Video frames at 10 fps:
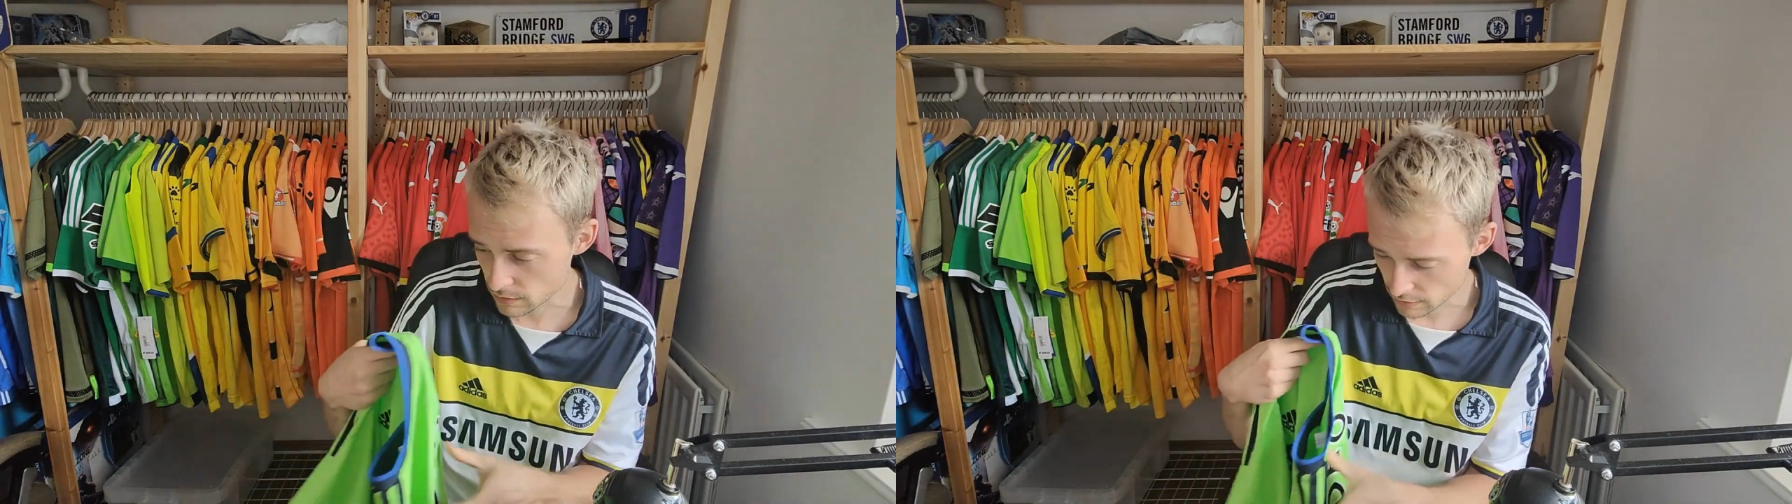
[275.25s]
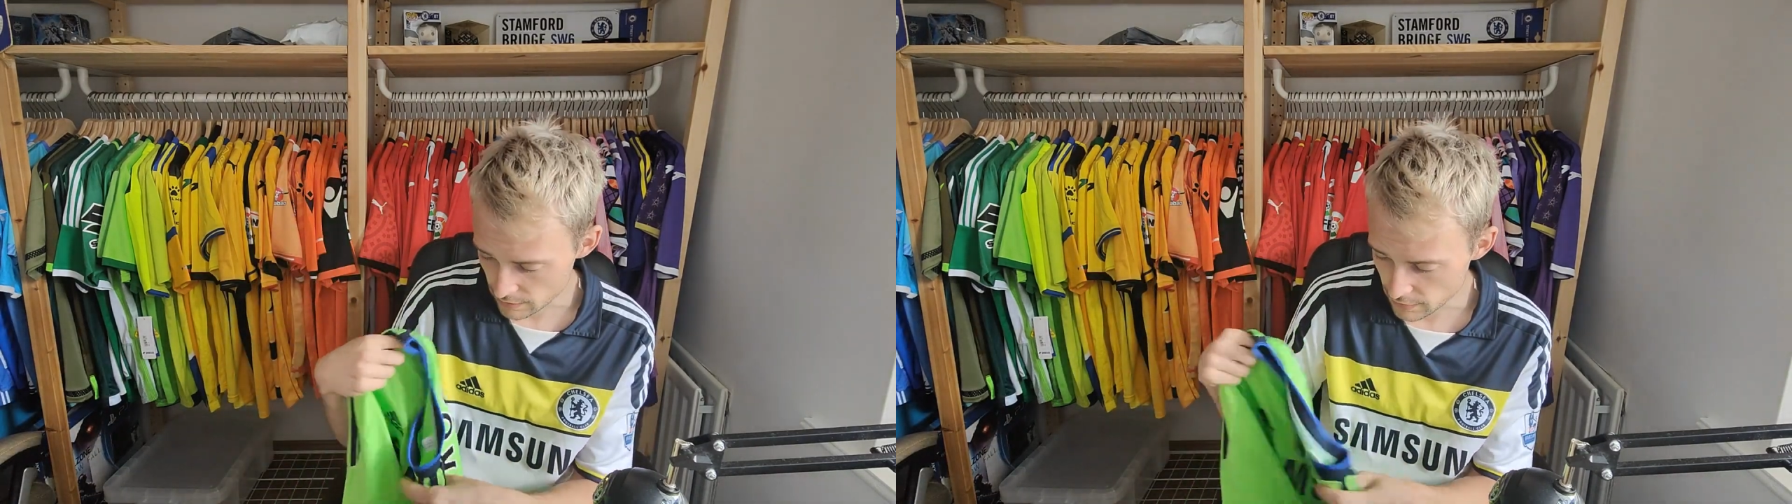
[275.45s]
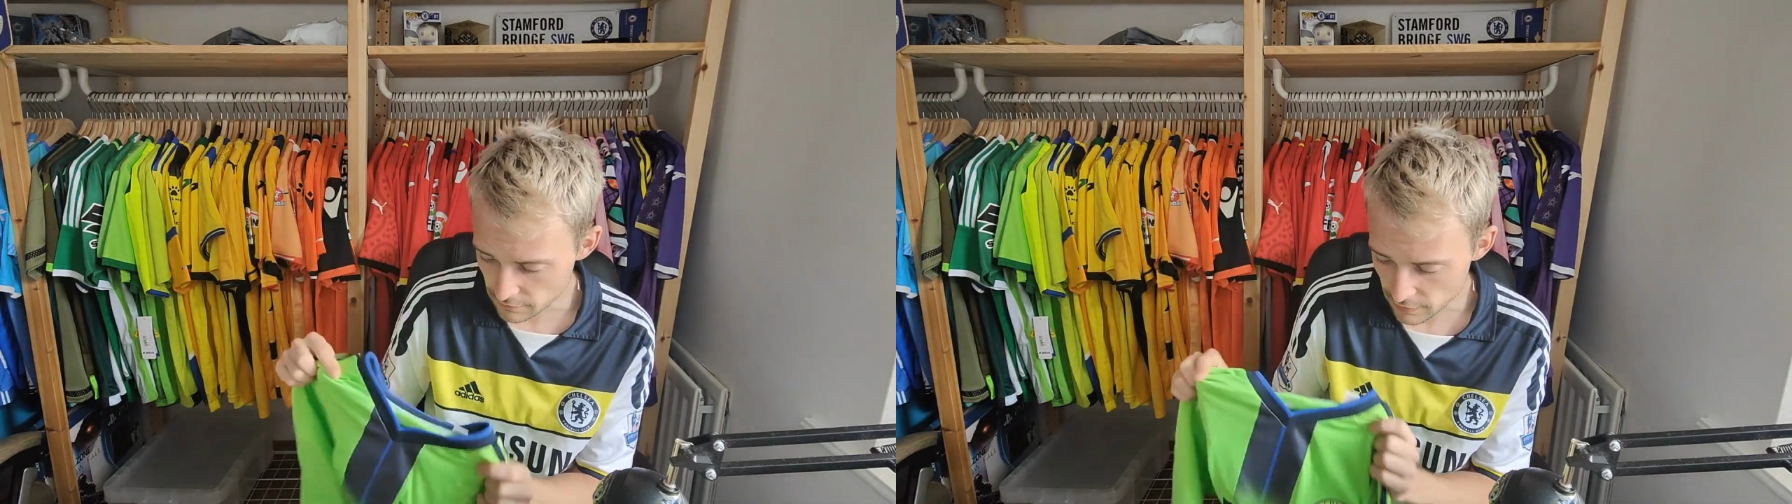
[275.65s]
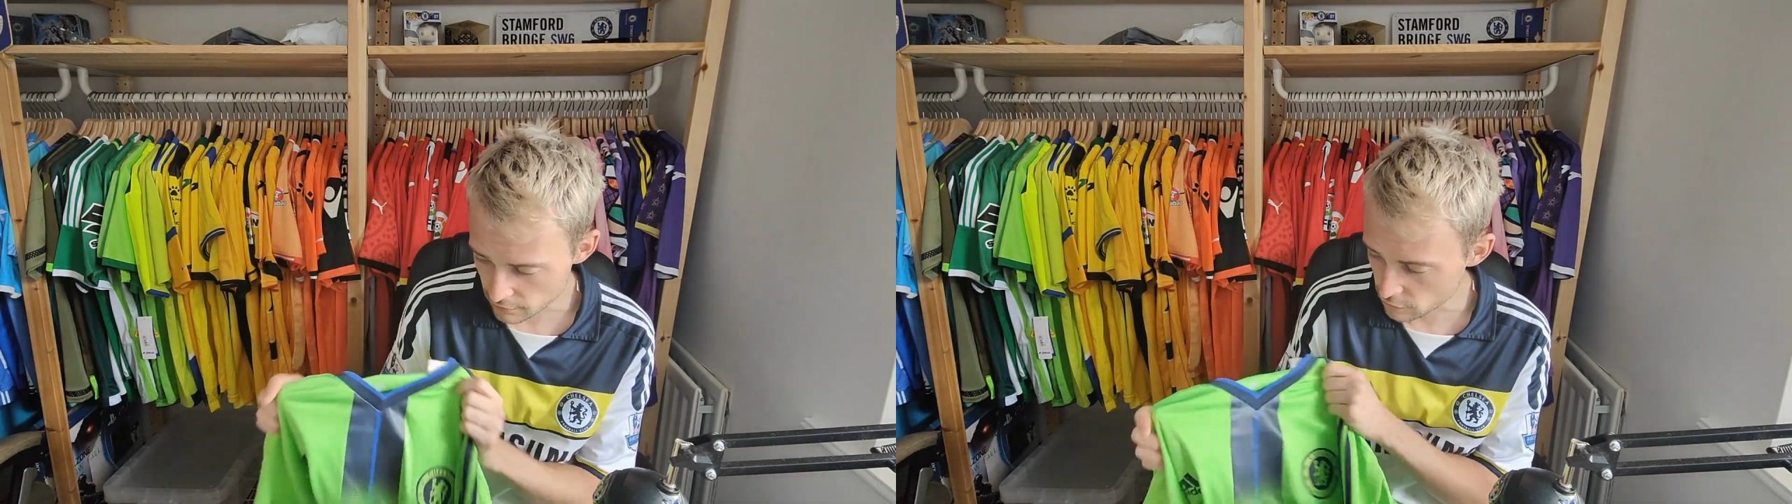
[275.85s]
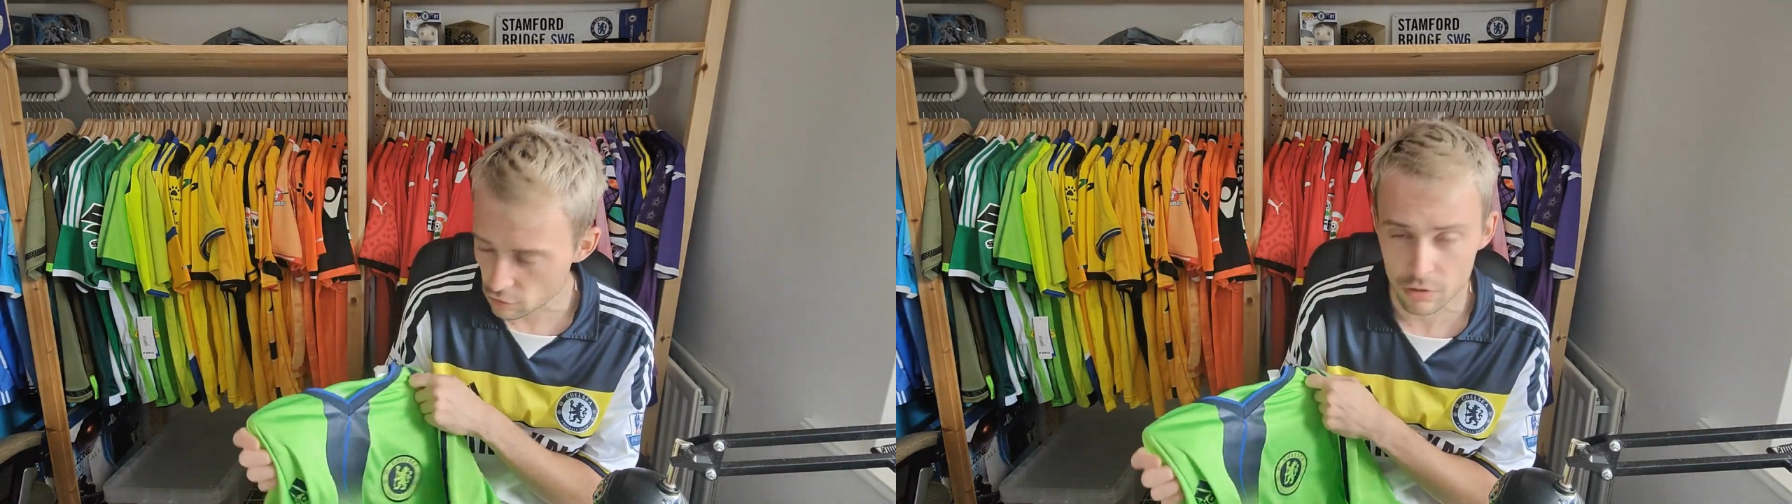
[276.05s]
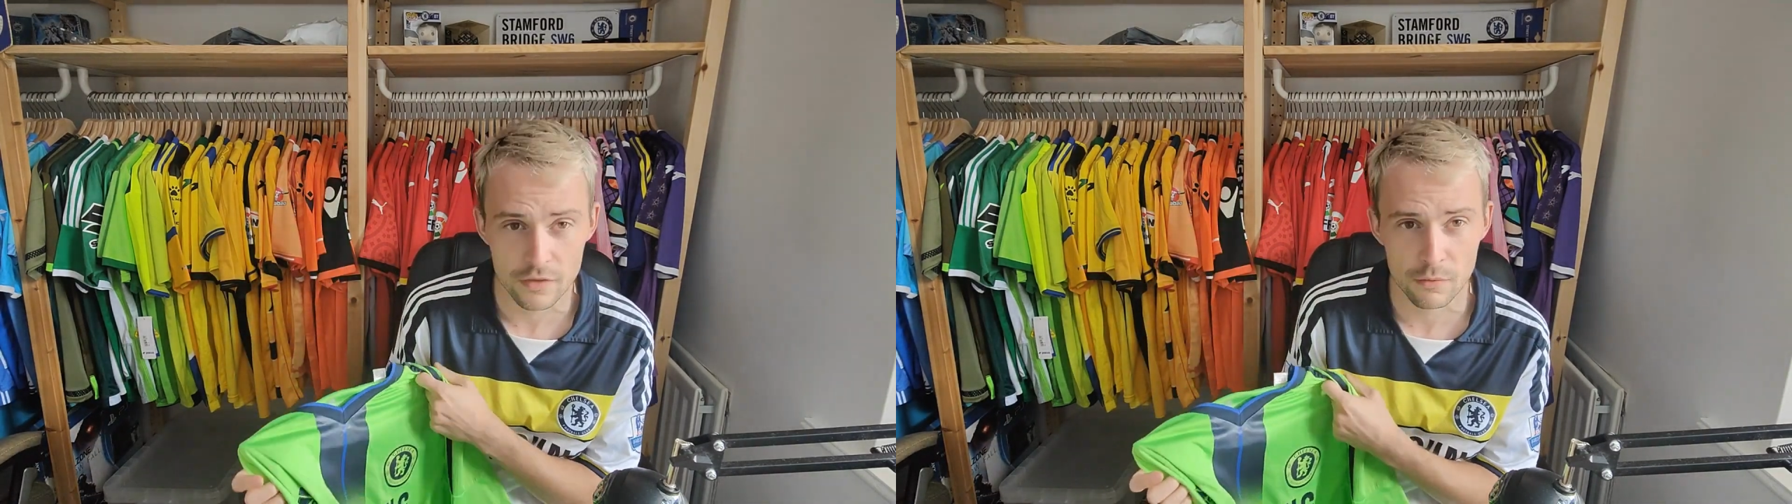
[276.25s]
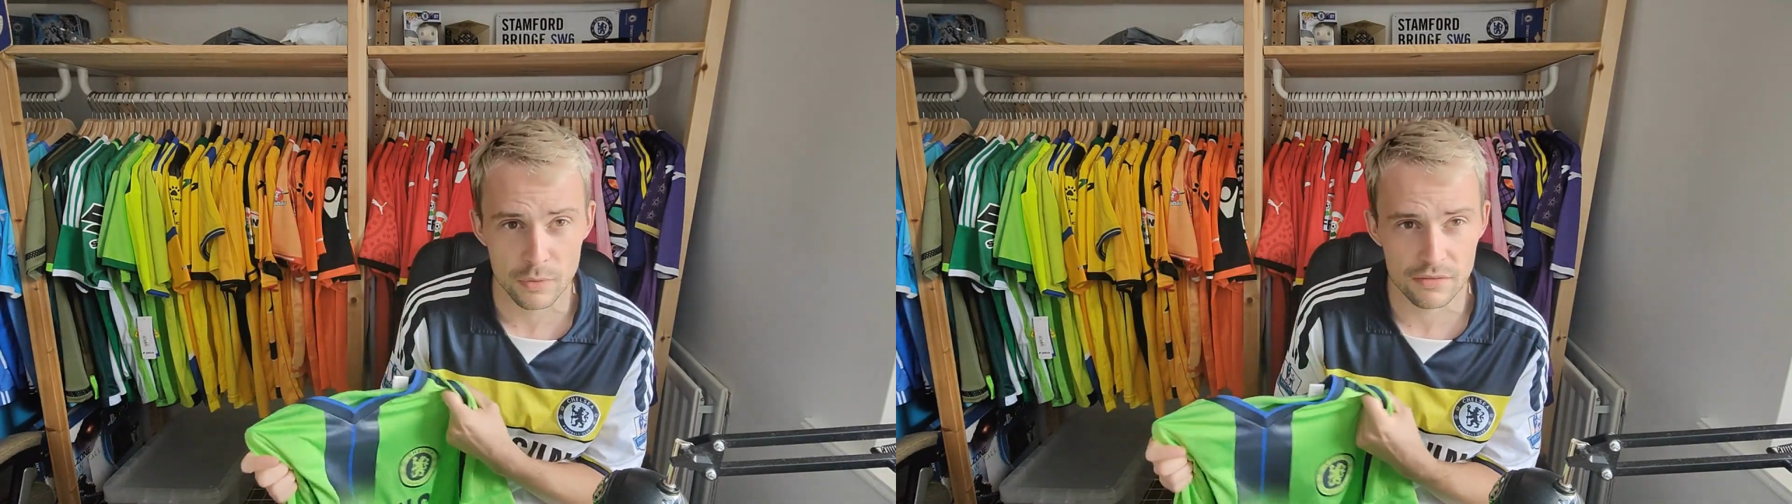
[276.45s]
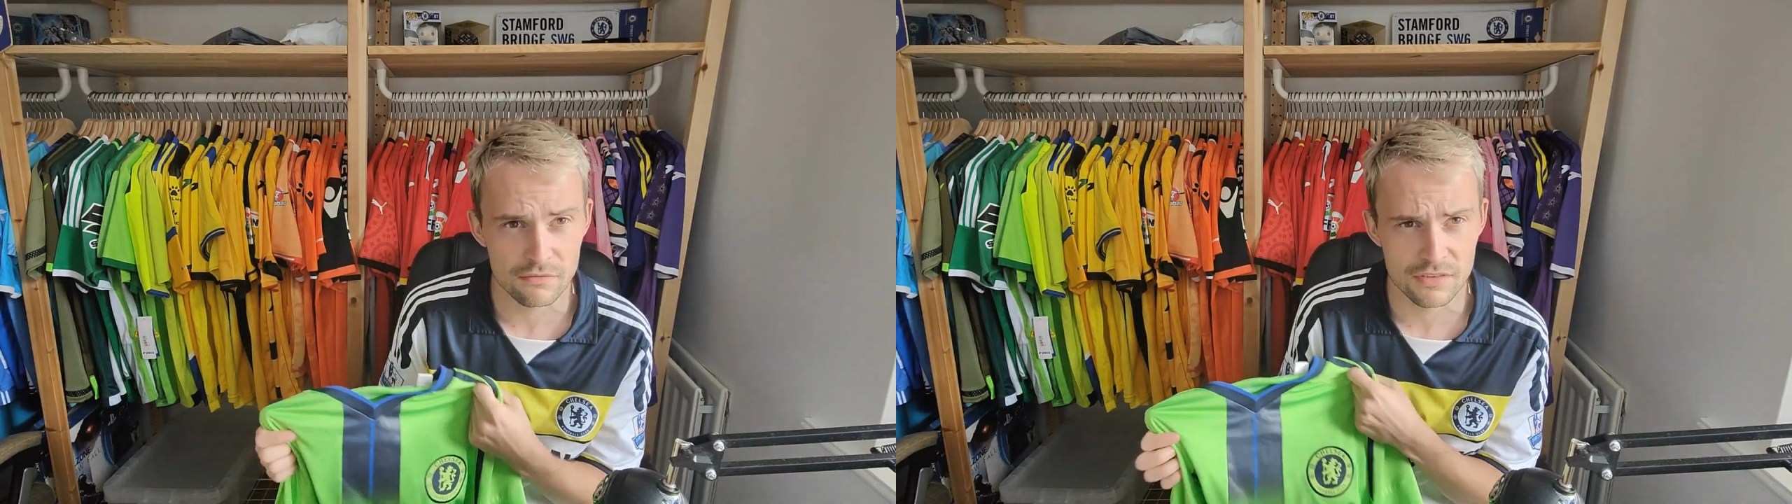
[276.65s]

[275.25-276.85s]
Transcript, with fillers: Like I said, it's a colour that we